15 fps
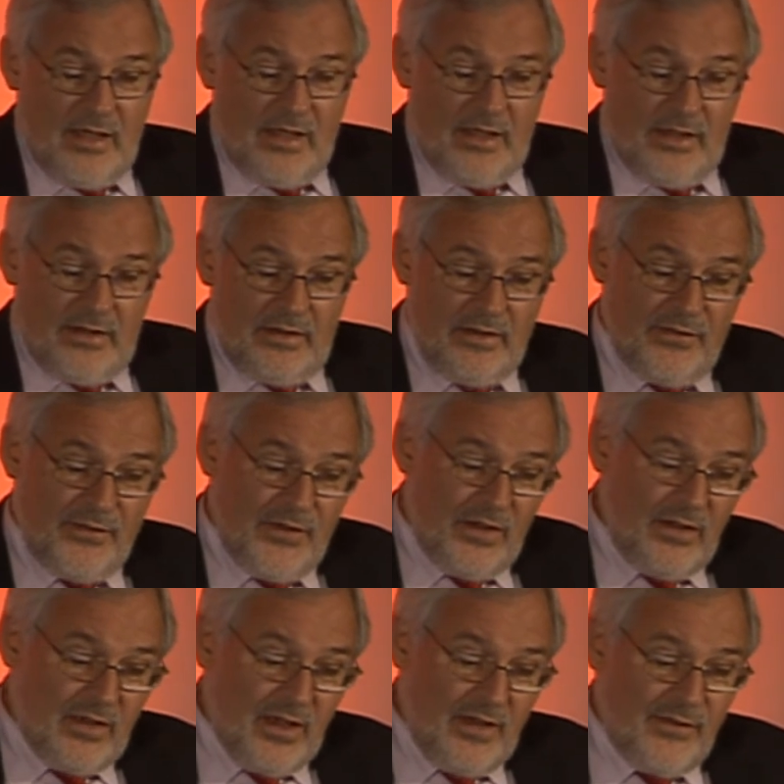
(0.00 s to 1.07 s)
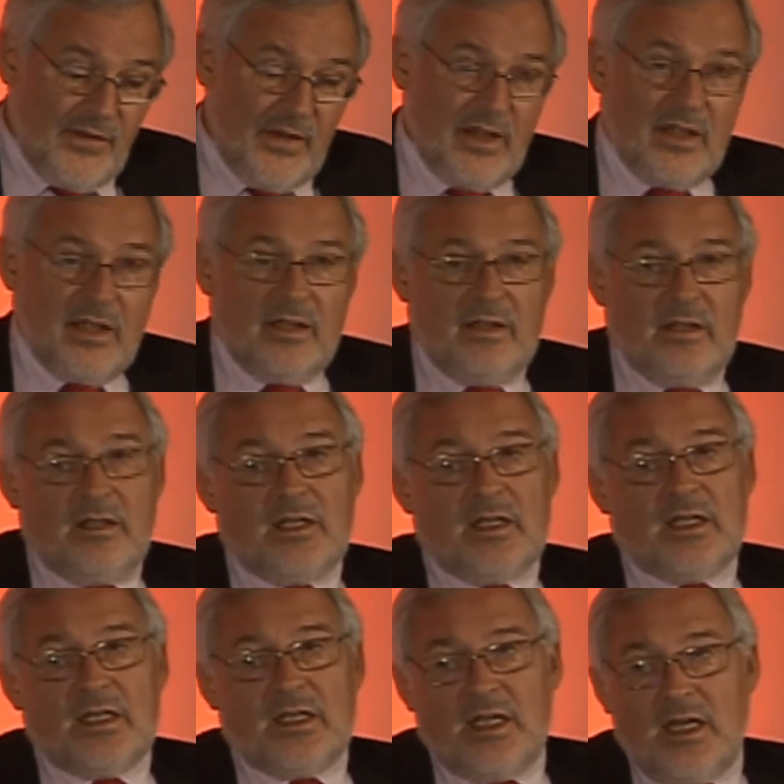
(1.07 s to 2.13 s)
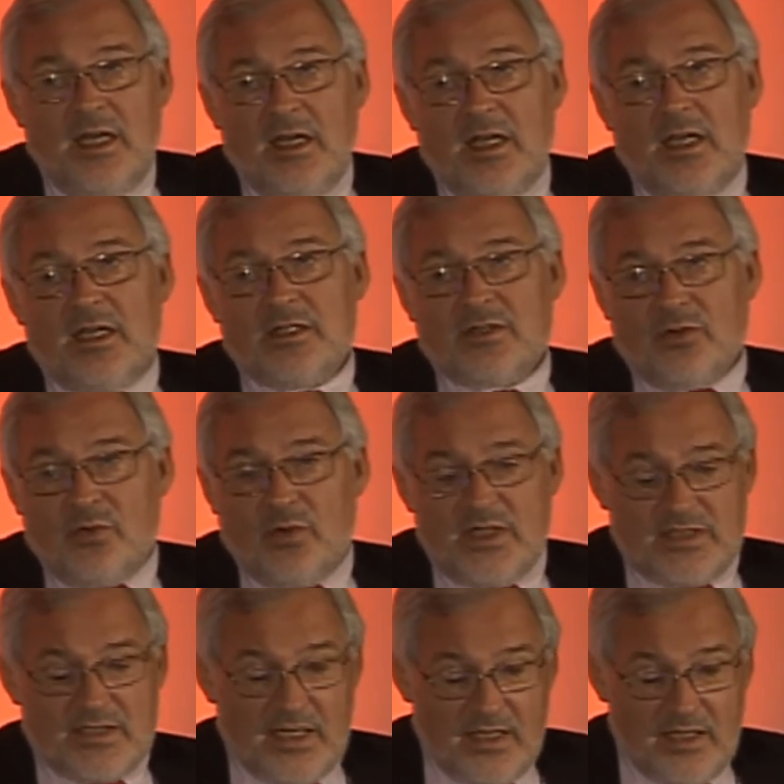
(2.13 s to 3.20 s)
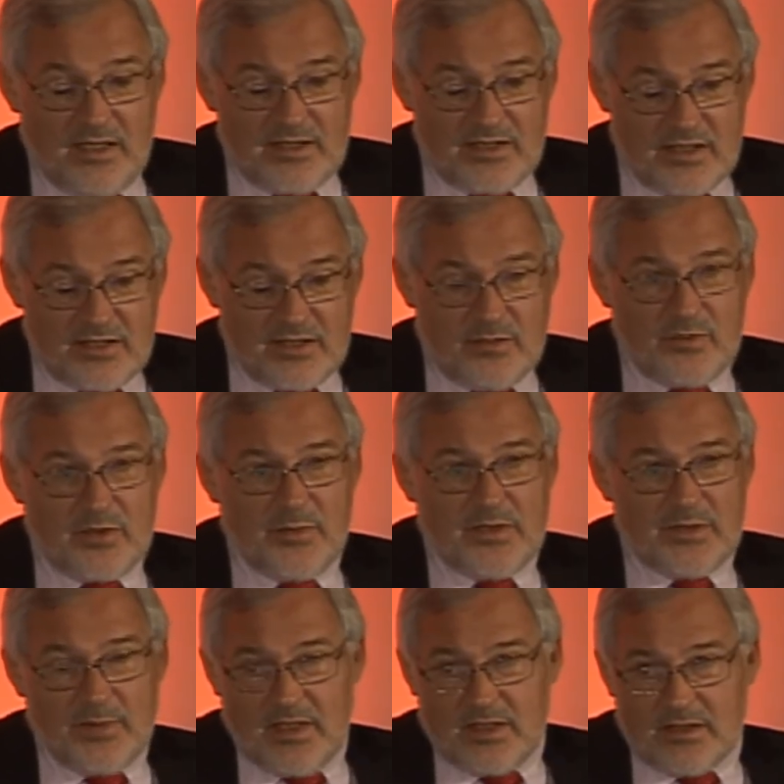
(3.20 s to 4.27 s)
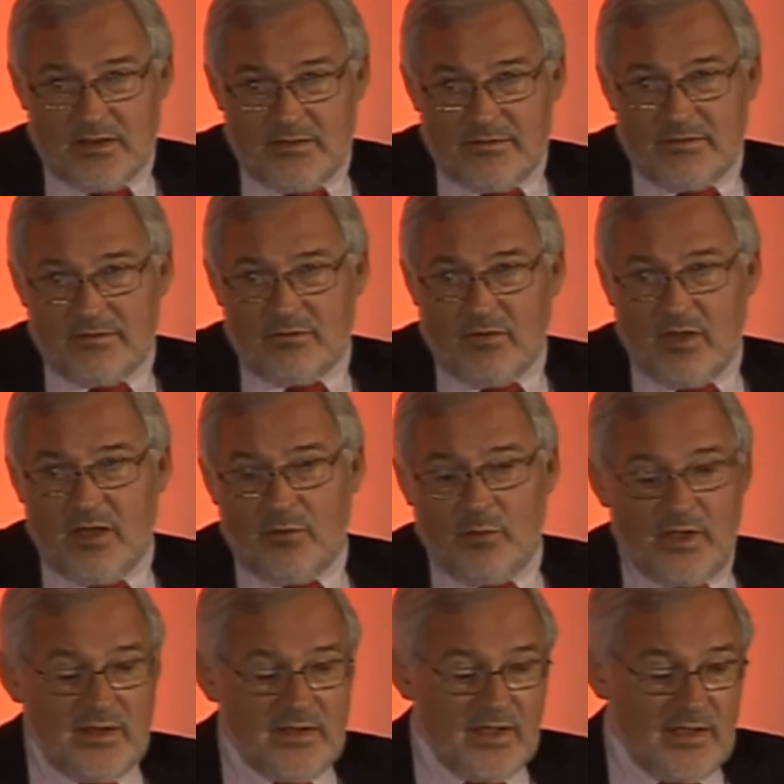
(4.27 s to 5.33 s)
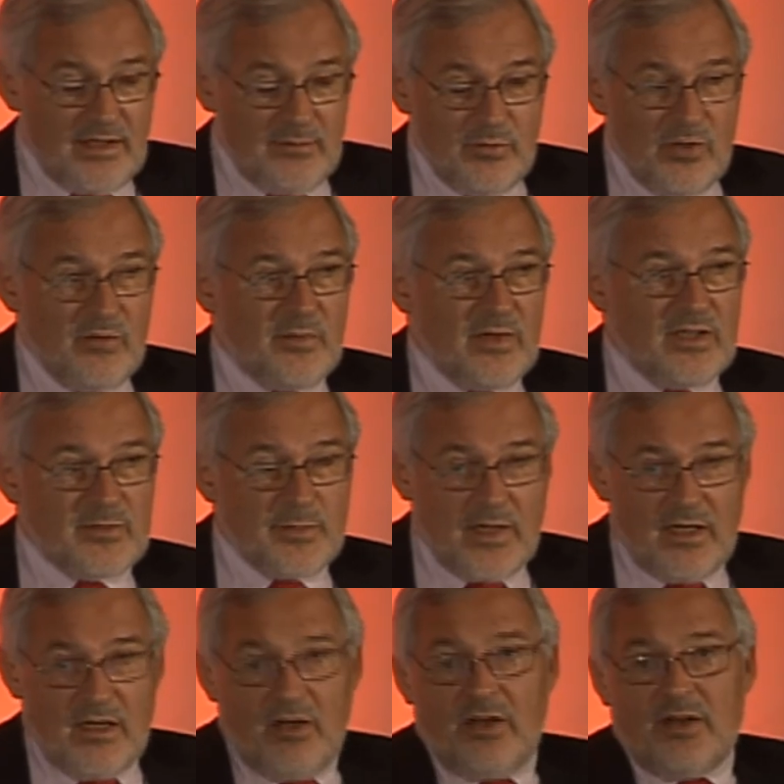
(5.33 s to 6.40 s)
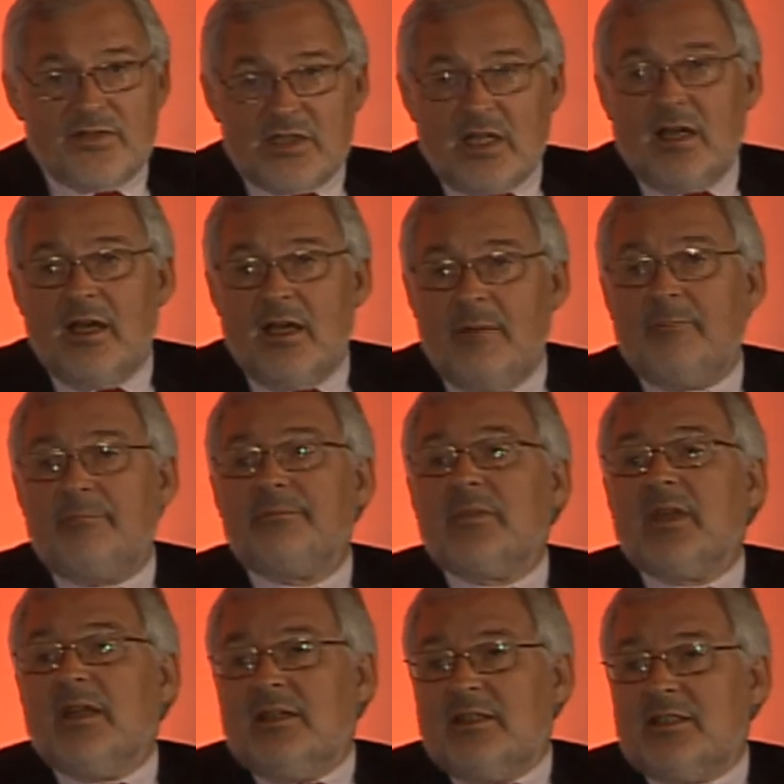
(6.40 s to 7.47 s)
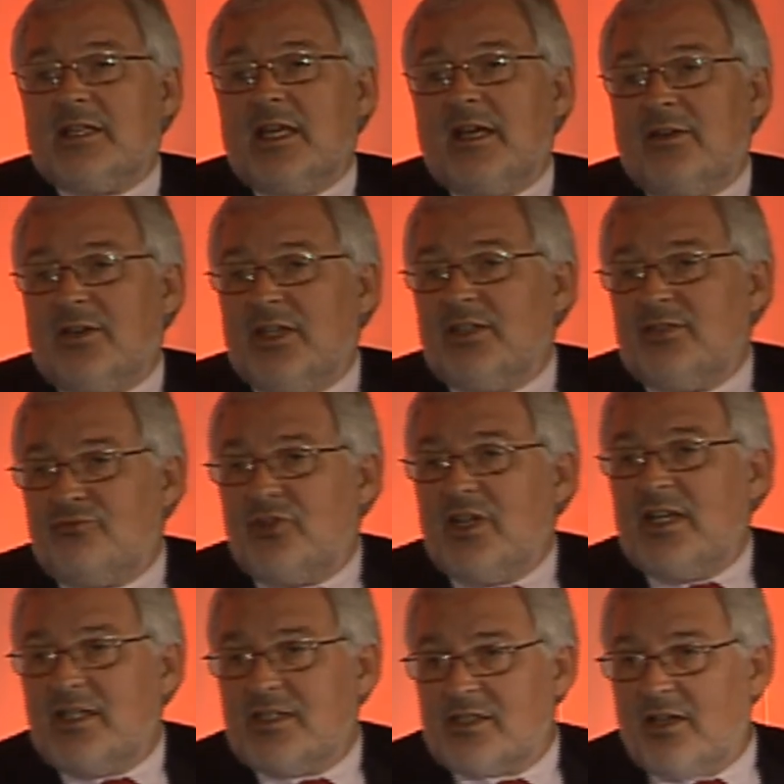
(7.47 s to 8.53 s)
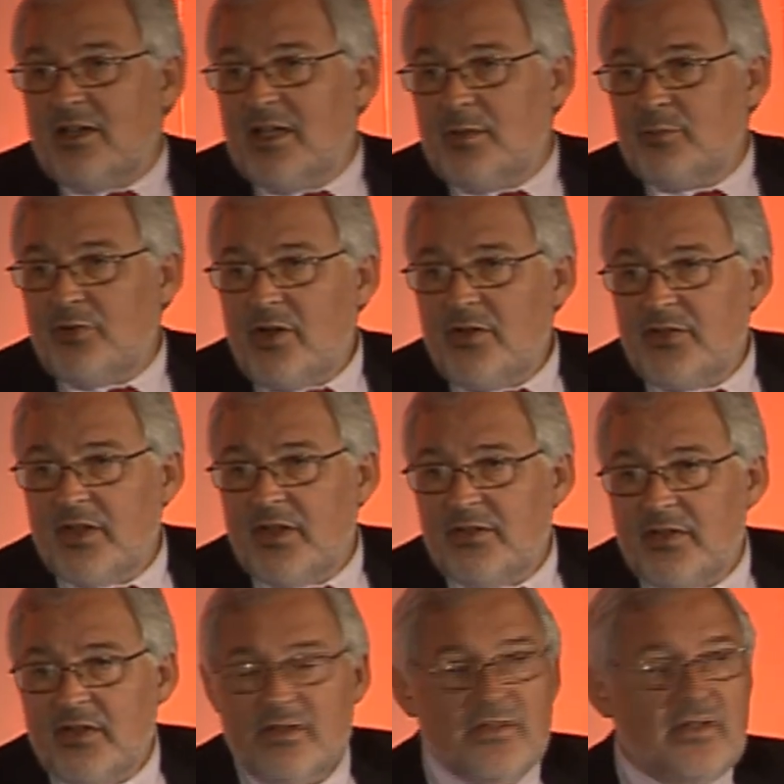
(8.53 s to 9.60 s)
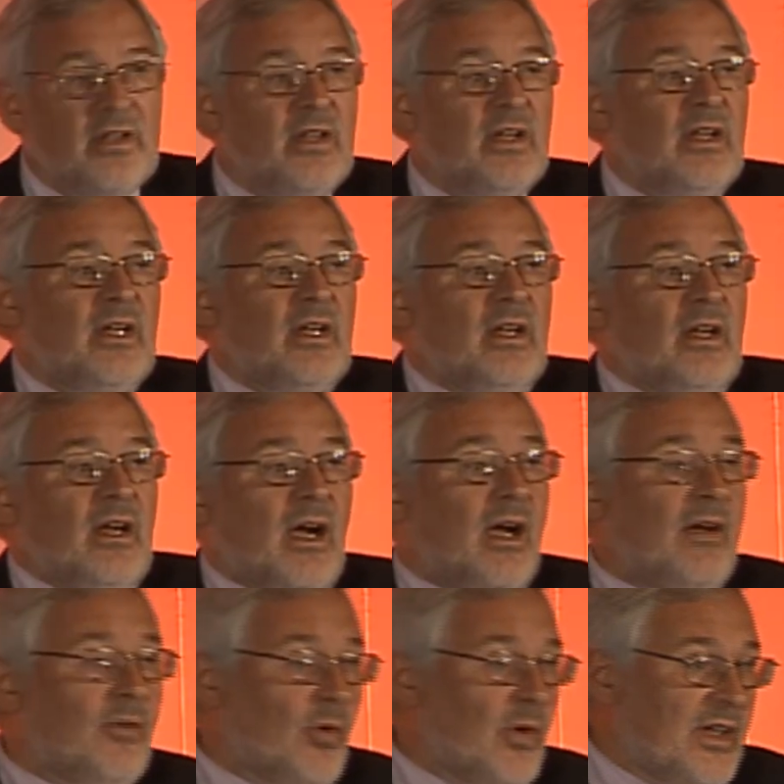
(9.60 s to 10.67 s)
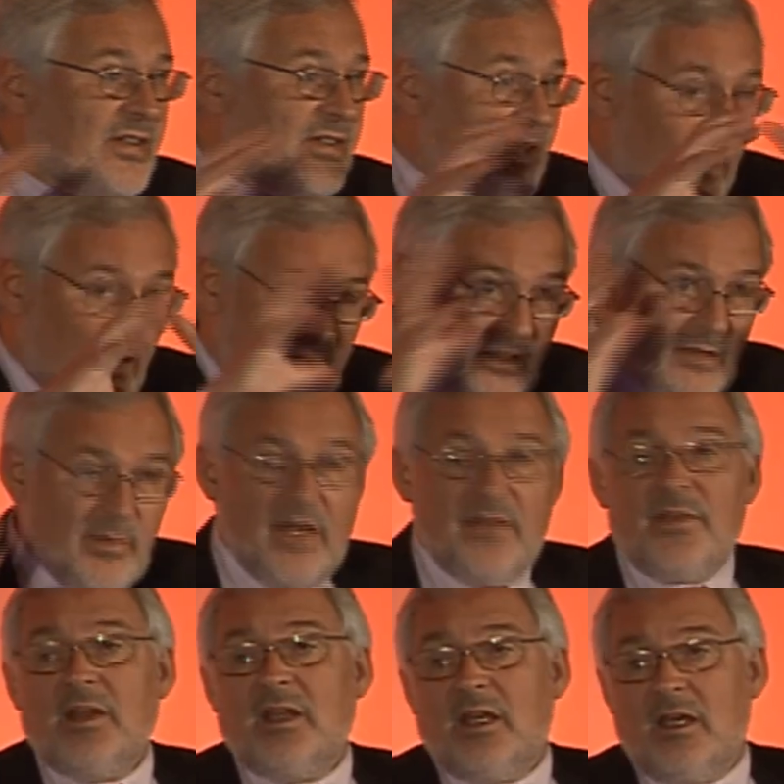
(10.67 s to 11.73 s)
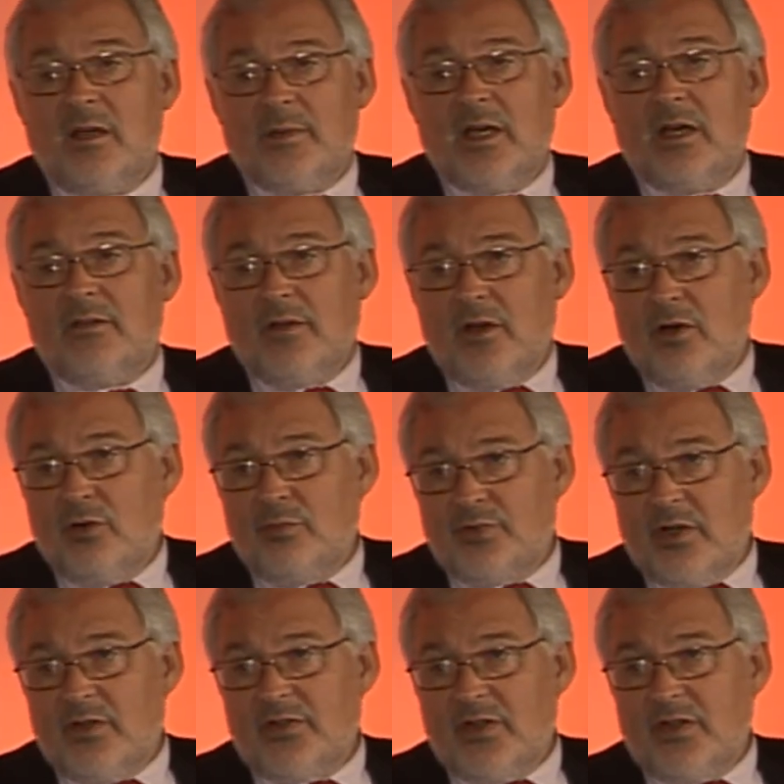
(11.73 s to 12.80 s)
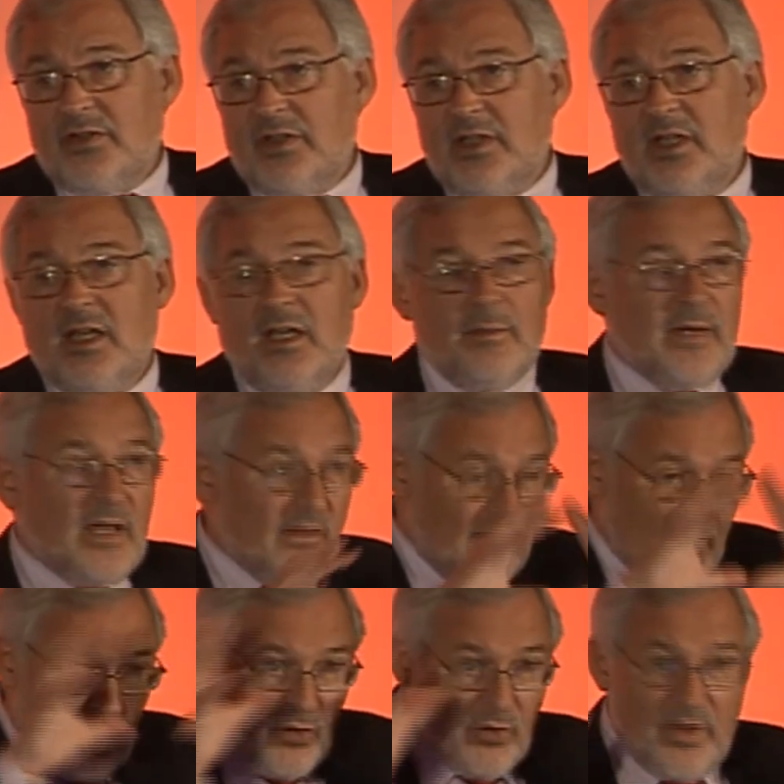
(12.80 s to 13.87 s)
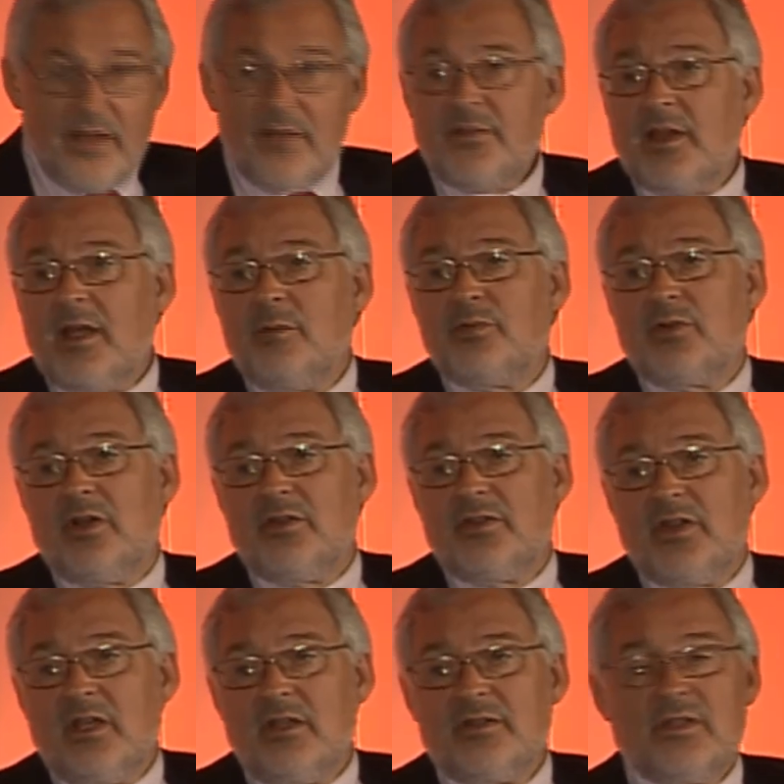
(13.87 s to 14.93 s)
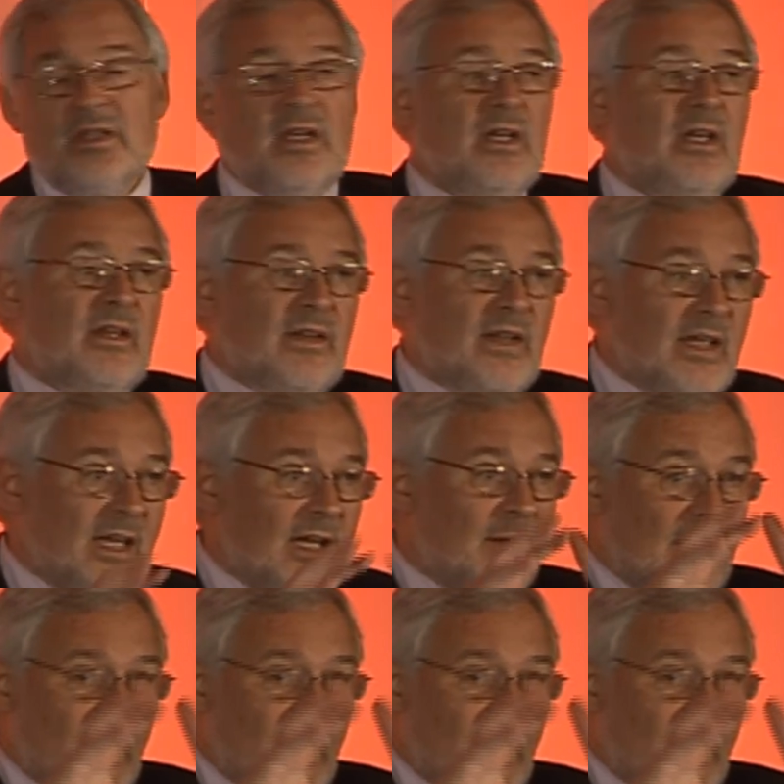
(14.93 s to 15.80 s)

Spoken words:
The third, I think, key is always taking a systems perspective. While we in the lean movement have spent a lot of time down in redesigning processes, I've always started by thinking about the whole process, thinking about the whole healthcare process, thinking about the